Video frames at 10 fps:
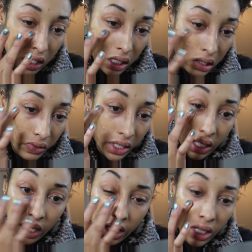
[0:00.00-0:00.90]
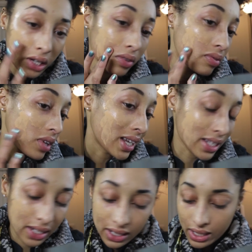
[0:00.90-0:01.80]
I don't really care. I
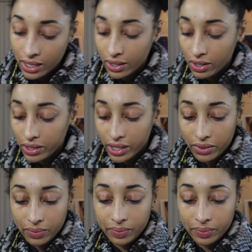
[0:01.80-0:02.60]
just need to get it on there.